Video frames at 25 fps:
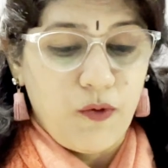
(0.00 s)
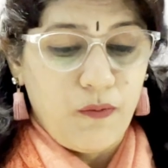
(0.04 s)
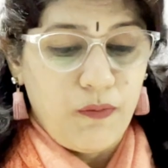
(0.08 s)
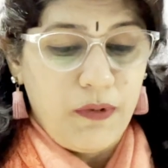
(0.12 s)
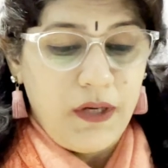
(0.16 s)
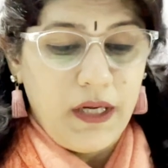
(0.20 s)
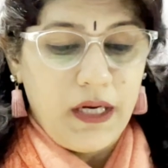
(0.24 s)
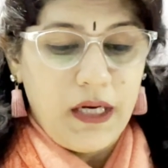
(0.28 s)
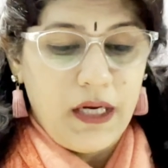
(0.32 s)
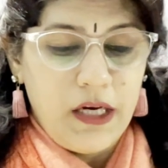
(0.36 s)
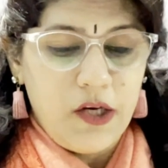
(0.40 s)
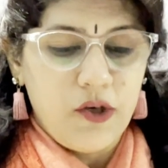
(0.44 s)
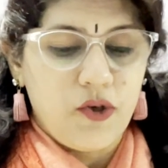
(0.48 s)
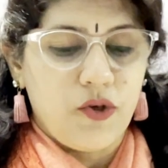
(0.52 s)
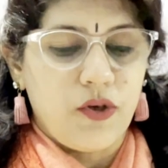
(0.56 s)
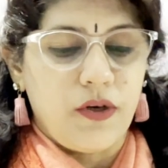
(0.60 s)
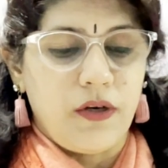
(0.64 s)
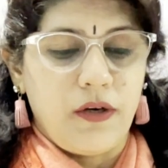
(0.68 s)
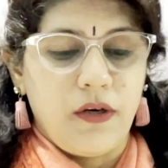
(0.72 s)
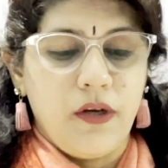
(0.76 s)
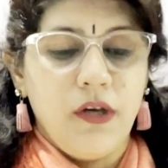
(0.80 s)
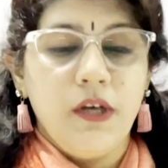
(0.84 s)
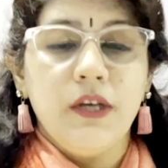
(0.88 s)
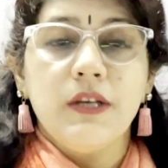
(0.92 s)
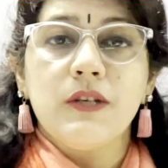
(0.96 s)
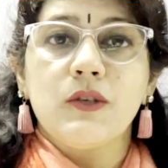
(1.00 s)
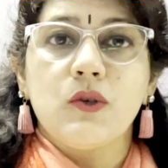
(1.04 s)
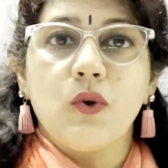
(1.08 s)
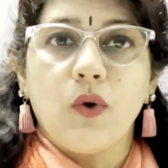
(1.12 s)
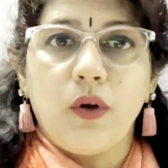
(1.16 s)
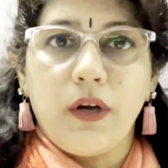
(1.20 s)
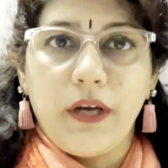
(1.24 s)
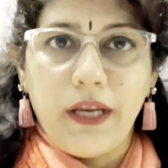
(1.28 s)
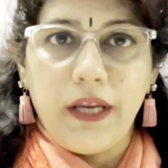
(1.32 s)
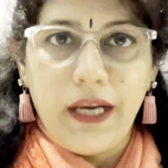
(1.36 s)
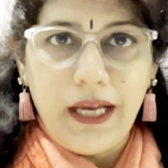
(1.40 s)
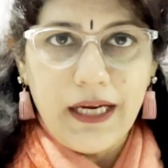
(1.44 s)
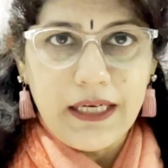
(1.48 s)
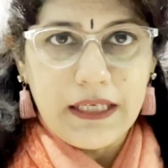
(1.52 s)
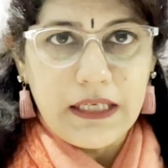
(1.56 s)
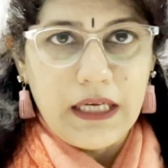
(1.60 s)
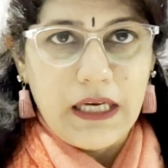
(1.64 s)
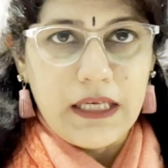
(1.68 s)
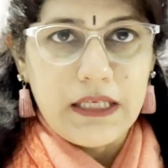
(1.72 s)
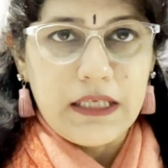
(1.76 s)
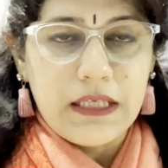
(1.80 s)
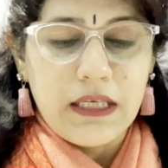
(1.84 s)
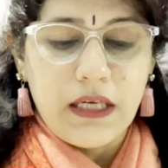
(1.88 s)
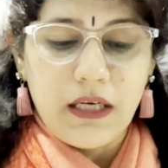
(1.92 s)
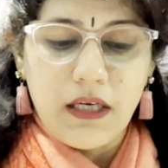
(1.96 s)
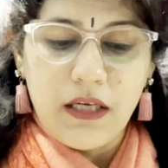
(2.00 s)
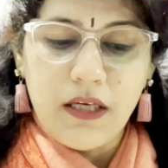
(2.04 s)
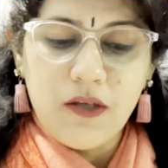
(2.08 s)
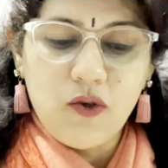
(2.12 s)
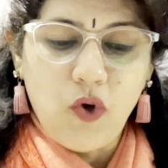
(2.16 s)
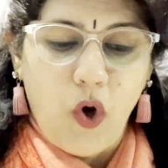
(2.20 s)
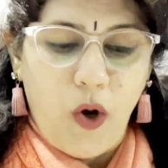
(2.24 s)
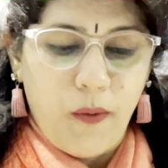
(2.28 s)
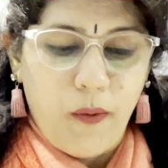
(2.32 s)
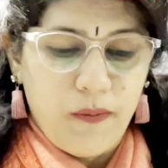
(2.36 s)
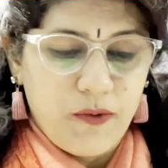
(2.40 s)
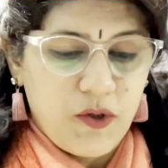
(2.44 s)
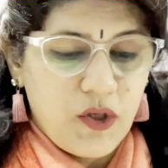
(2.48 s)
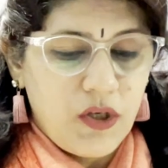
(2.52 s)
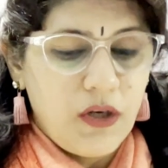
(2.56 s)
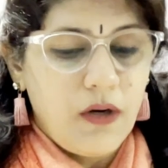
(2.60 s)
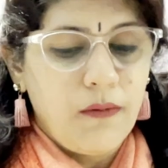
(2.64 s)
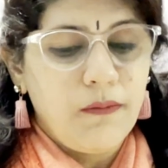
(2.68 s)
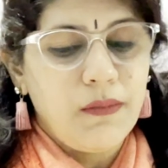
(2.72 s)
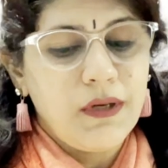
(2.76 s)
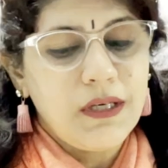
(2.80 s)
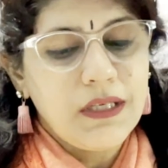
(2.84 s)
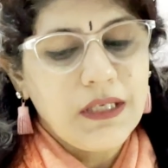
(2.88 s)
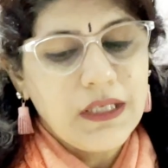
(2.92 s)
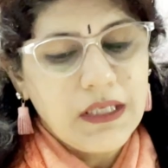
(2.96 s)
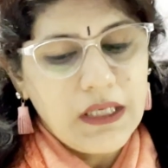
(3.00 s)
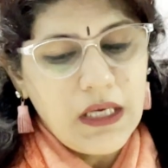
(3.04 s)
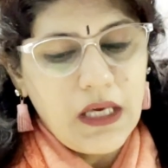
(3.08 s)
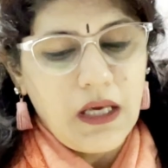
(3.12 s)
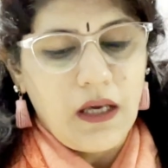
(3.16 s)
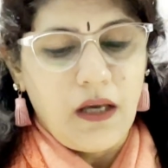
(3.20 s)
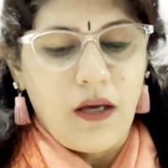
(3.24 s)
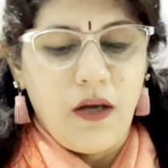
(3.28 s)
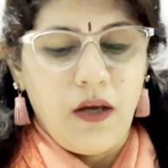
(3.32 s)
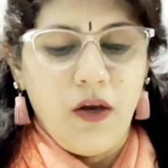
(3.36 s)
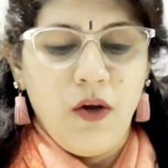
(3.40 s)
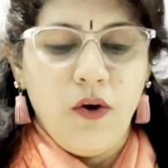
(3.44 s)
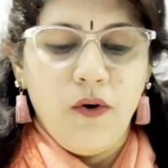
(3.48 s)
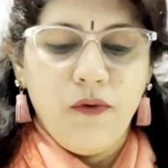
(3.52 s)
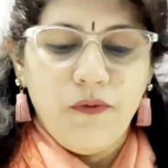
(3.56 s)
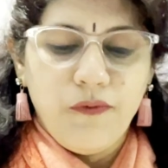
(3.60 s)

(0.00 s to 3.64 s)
duplication. So correct answer is option number C.